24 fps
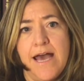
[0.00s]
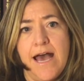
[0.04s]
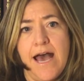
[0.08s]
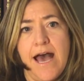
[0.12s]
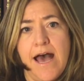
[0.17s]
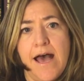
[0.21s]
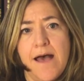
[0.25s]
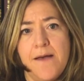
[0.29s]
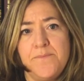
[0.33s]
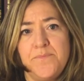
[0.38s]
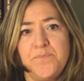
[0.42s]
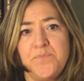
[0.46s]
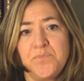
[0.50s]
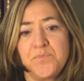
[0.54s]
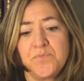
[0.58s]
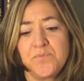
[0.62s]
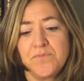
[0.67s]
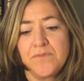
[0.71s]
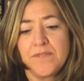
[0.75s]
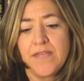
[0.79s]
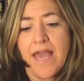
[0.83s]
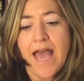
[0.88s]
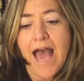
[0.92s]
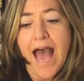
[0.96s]
Um,
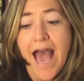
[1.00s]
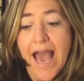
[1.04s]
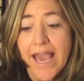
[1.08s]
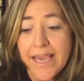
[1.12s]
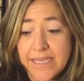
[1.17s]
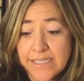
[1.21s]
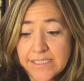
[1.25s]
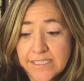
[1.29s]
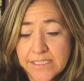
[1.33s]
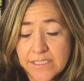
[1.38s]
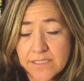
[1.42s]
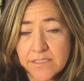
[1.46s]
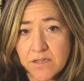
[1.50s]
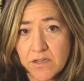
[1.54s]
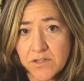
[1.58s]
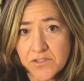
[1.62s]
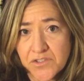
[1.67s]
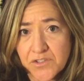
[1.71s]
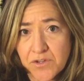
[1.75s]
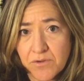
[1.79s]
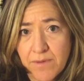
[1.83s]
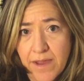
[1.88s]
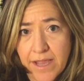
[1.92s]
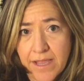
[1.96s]
Ice is
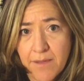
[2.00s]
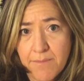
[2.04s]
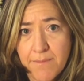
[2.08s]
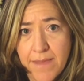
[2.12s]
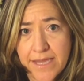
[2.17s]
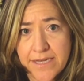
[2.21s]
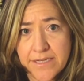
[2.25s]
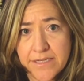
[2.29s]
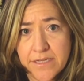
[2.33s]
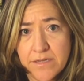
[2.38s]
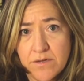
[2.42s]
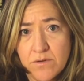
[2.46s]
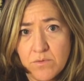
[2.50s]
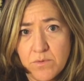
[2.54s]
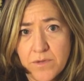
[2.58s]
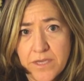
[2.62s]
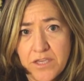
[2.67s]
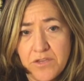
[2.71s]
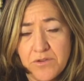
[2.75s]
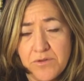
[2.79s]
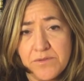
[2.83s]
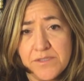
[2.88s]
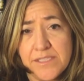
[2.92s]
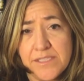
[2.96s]
also recommended. We
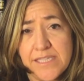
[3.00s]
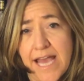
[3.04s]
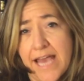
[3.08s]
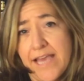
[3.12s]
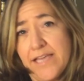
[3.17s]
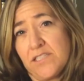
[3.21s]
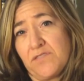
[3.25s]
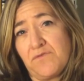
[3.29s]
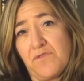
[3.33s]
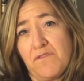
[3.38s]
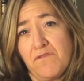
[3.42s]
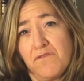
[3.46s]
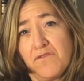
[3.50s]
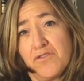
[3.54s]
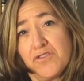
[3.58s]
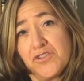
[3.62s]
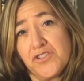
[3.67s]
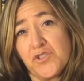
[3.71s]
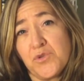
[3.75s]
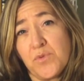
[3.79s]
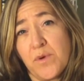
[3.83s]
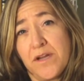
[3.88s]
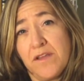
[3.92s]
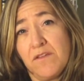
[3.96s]
use ice for the
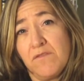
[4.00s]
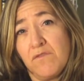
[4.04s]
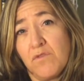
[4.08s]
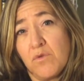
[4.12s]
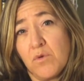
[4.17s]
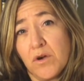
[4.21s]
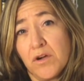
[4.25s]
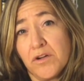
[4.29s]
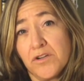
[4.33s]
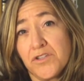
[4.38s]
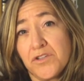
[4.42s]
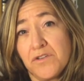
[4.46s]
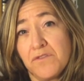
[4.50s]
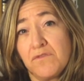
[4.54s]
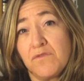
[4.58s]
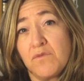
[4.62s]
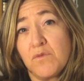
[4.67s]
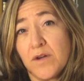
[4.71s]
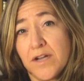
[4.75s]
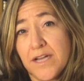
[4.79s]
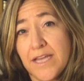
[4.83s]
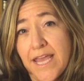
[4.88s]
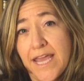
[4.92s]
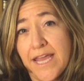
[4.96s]
first 24 to
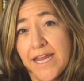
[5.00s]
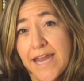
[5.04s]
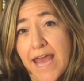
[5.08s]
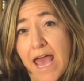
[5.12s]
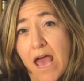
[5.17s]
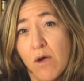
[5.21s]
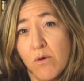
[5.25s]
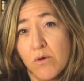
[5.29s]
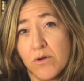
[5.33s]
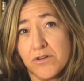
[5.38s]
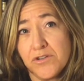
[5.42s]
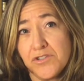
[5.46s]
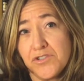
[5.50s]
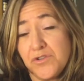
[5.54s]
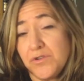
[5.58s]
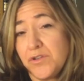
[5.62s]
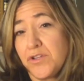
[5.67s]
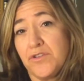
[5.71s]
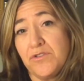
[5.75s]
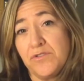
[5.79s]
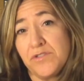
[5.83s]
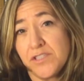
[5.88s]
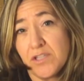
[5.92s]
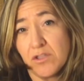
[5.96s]
48 hours. You
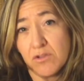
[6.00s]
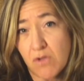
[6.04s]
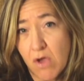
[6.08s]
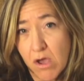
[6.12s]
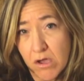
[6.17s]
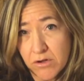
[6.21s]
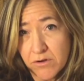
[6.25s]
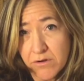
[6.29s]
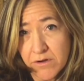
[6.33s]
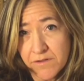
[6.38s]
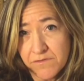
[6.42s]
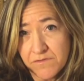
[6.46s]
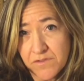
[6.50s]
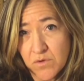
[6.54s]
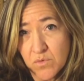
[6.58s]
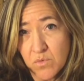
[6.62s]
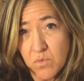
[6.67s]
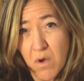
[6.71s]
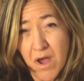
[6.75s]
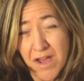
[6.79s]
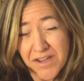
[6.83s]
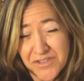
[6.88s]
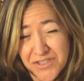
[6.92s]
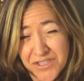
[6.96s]
can use it longer if you
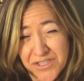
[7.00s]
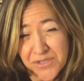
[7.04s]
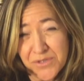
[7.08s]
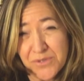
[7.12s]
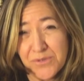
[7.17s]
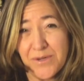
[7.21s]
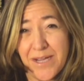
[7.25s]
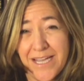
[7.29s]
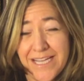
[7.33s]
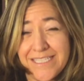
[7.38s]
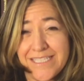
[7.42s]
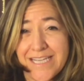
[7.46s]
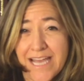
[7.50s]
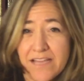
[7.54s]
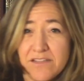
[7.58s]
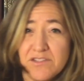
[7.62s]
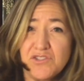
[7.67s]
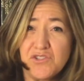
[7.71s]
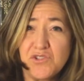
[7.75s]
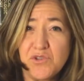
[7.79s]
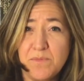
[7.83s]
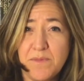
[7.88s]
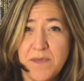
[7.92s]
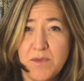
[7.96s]
want to. It
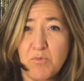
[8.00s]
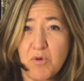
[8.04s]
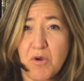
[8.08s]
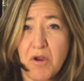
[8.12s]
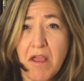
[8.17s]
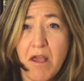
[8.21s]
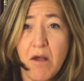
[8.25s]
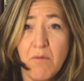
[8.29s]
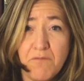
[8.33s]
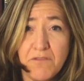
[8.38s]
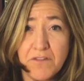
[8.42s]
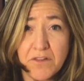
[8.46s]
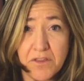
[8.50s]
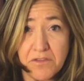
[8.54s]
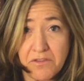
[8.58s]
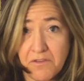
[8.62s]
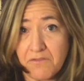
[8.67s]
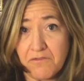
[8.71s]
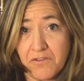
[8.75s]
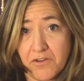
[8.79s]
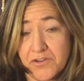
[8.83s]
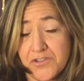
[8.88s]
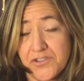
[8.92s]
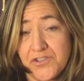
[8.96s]
tends to be more helpful in the
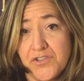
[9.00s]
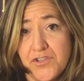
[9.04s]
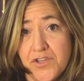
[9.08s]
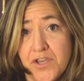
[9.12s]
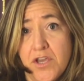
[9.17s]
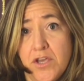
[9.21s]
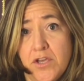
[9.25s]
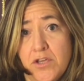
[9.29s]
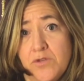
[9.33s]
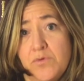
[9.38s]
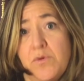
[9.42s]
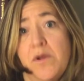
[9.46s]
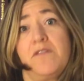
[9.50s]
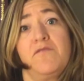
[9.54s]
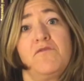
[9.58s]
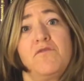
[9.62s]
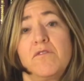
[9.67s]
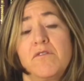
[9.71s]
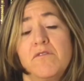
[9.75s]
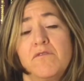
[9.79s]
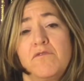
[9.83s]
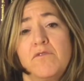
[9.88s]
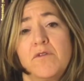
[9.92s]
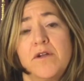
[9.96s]
first
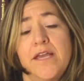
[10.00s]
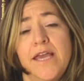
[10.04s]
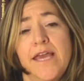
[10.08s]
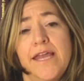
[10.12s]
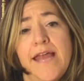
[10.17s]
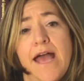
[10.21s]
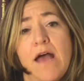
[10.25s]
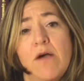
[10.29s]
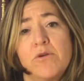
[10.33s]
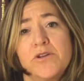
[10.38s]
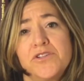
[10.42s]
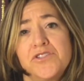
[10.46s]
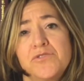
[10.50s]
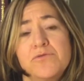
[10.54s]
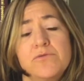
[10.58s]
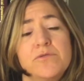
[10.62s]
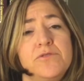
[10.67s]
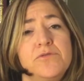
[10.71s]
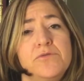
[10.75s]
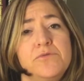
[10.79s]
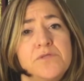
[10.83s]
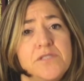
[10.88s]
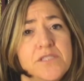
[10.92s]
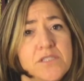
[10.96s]
24 to 48 hours to
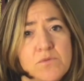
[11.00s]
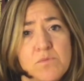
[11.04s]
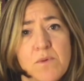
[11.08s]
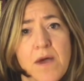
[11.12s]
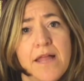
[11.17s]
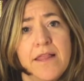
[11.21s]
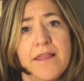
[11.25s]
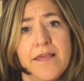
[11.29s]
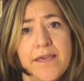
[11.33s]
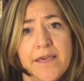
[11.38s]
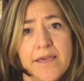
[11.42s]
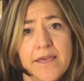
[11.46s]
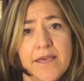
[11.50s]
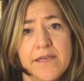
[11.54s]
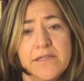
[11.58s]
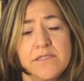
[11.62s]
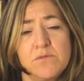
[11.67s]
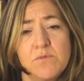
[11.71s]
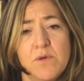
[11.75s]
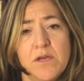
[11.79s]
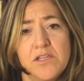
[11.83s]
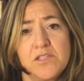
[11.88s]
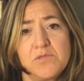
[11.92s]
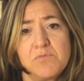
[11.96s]
reduce swelling
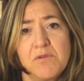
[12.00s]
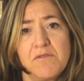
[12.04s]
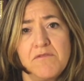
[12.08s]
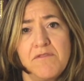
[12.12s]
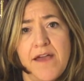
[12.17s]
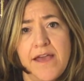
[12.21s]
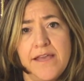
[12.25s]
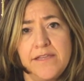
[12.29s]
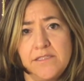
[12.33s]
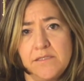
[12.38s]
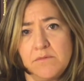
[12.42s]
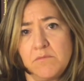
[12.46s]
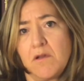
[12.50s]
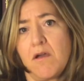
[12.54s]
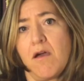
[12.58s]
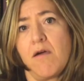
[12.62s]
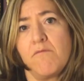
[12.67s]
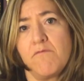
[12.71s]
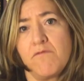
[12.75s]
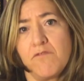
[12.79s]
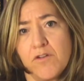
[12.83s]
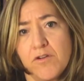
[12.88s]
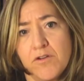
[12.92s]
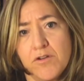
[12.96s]
as well as provide some
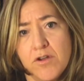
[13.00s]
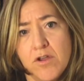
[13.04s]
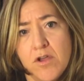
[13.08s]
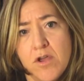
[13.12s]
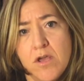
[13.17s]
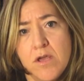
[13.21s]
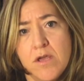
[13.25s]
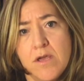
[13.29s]
comfort.